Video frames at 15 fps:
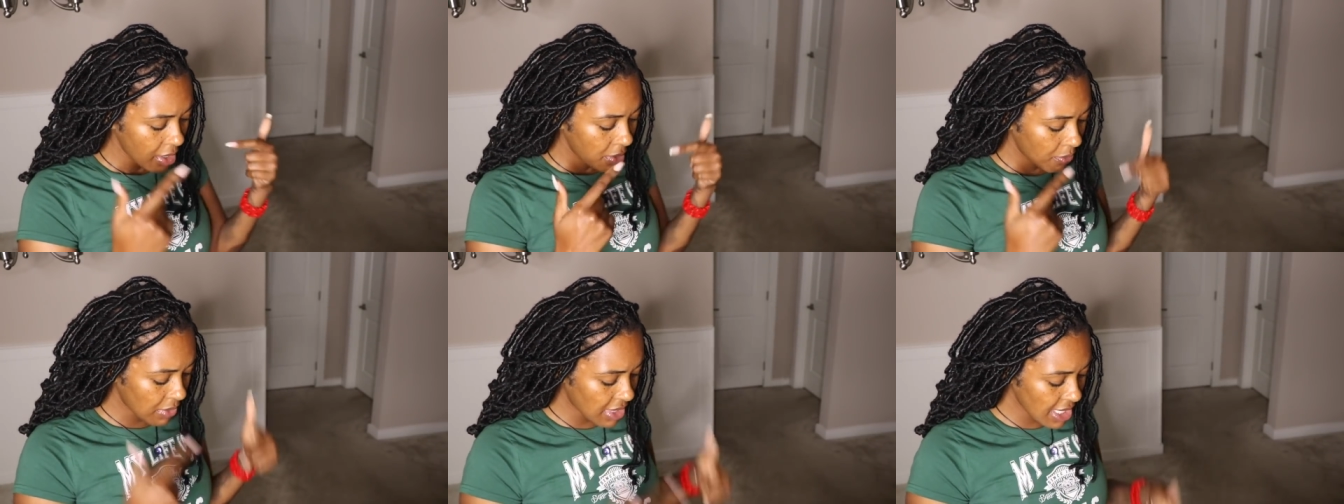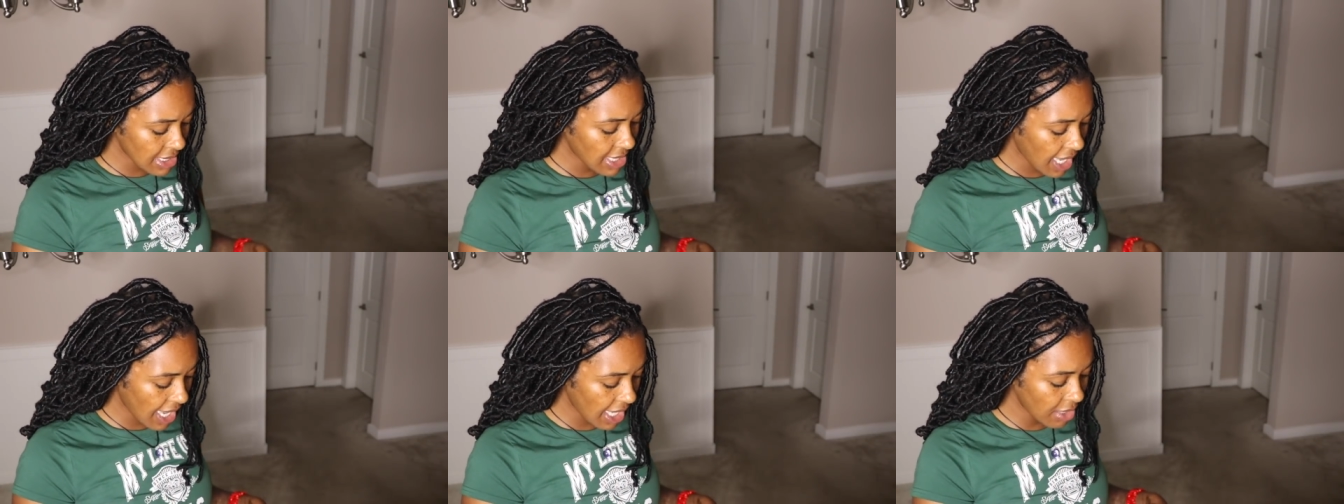With
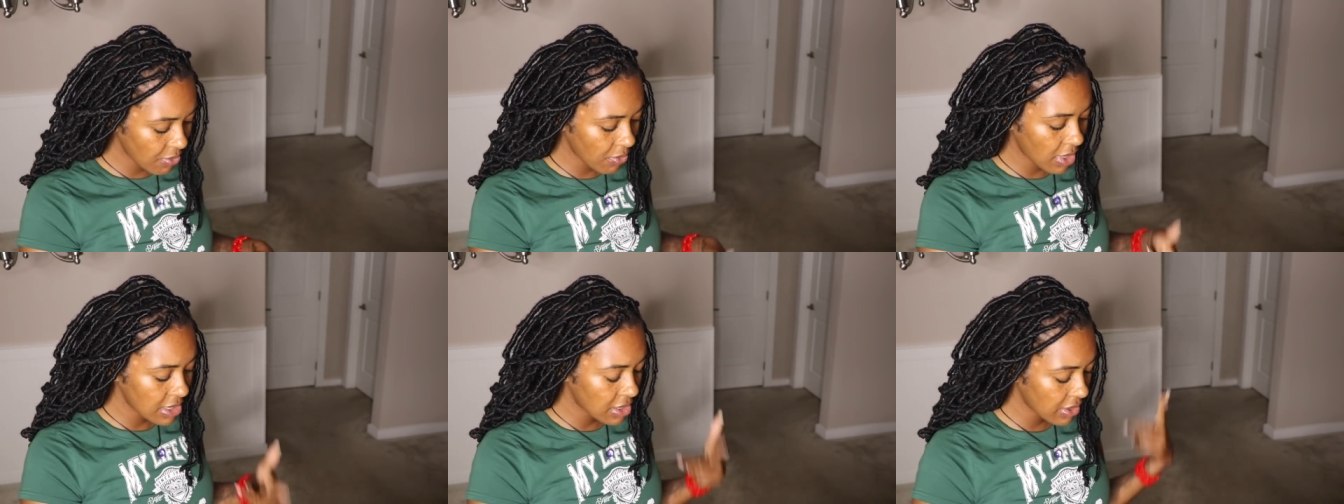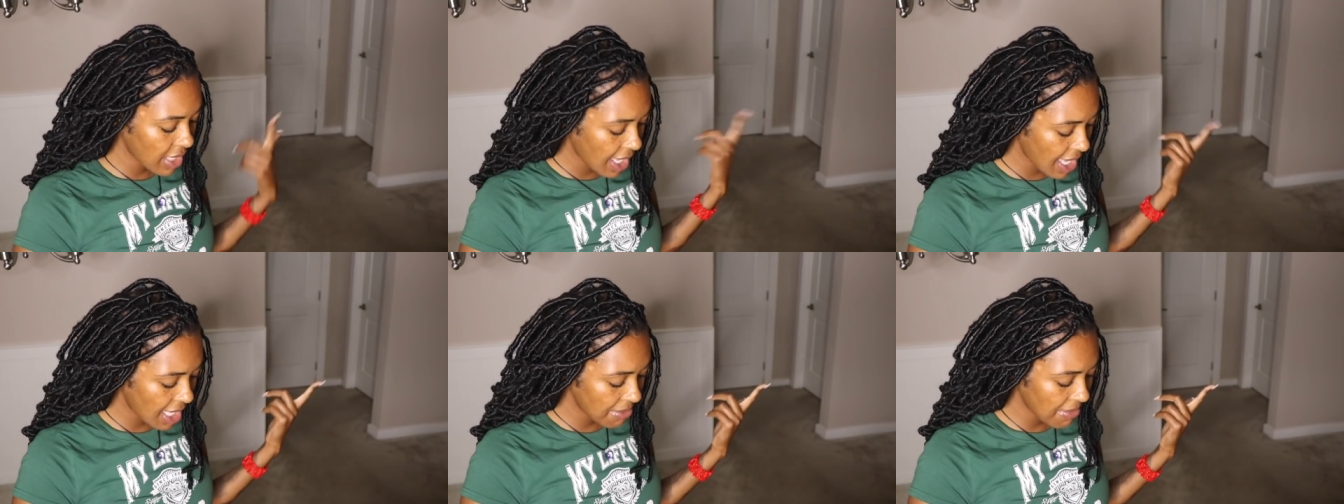this hanged one, so the
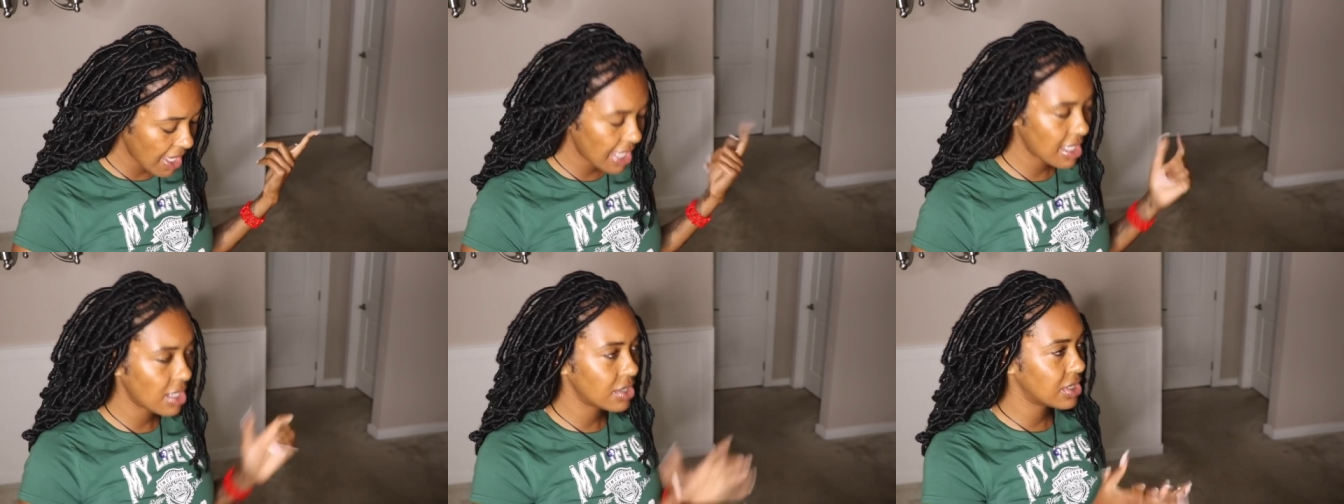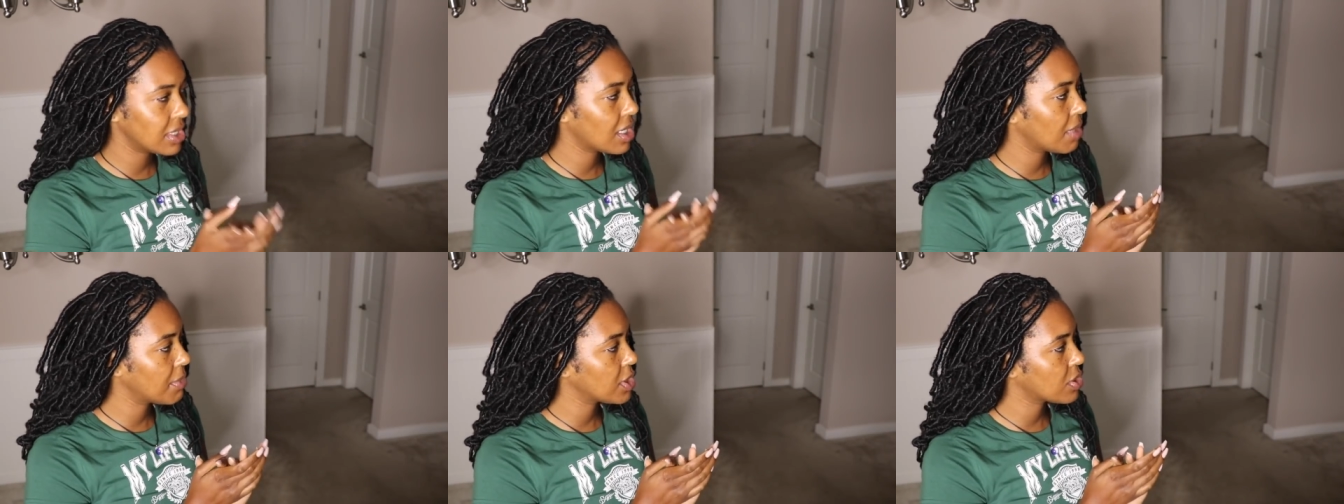hangman energy
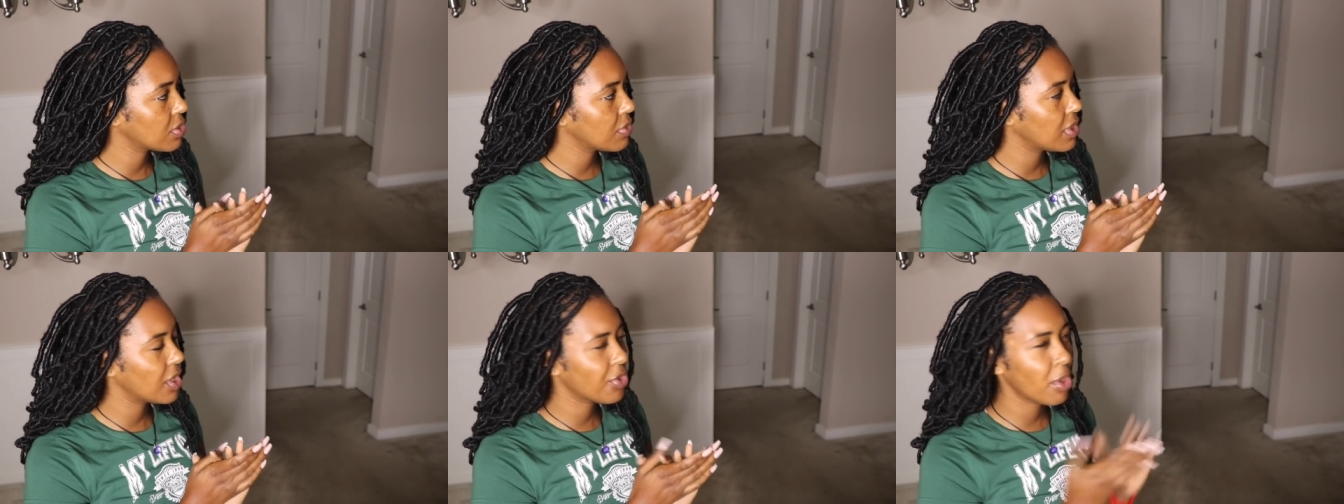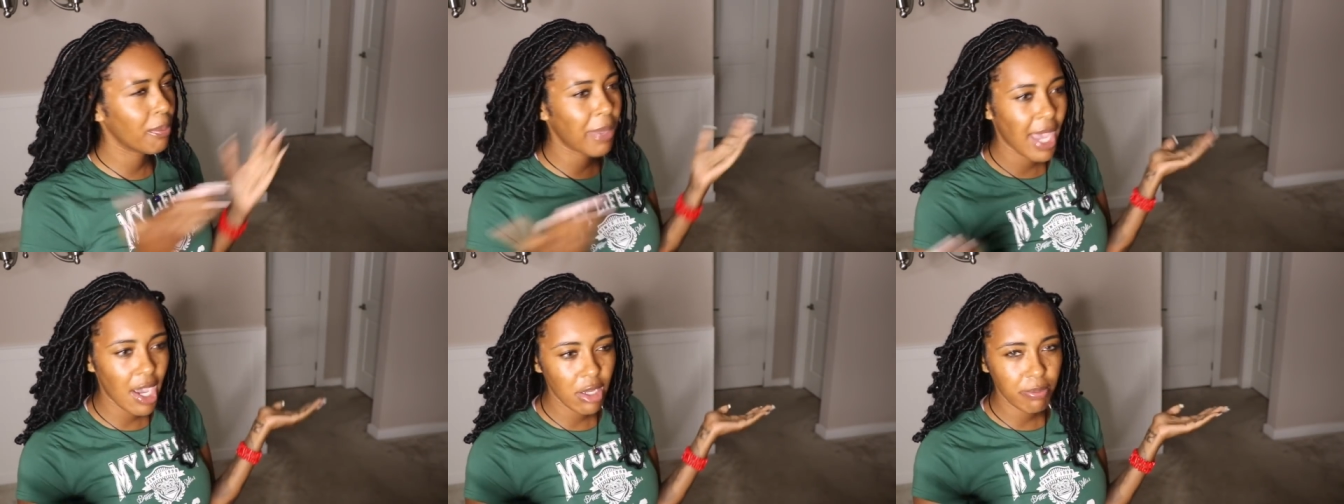coming through here, they're
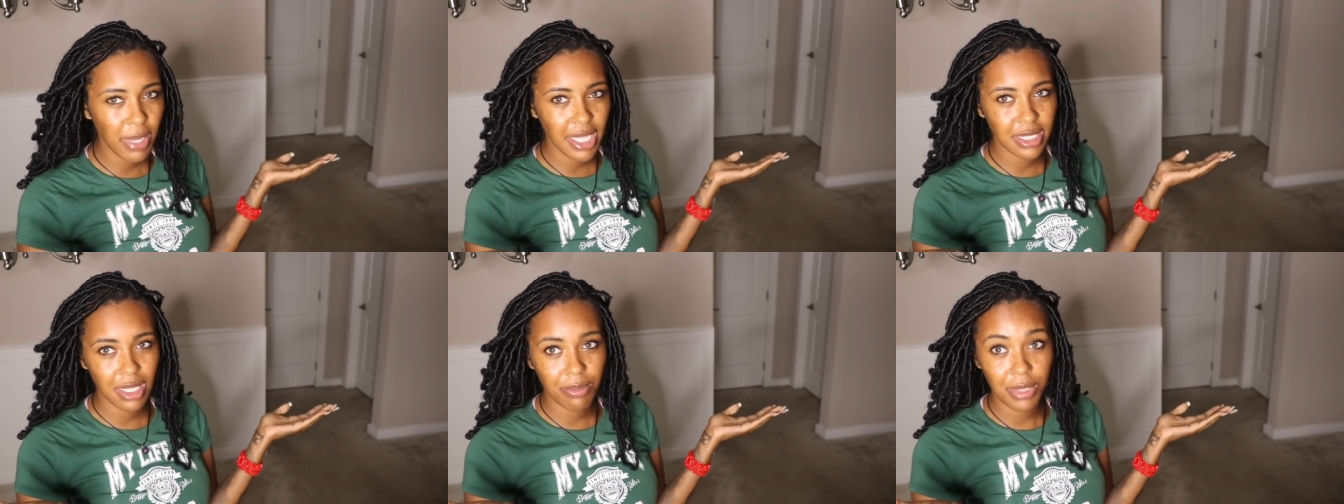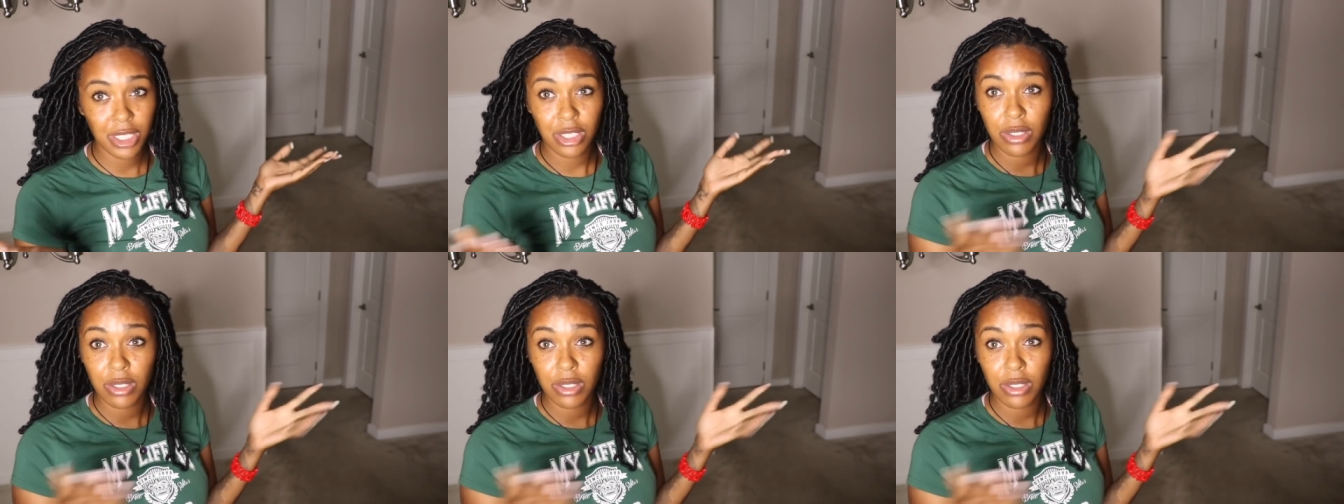bound by something.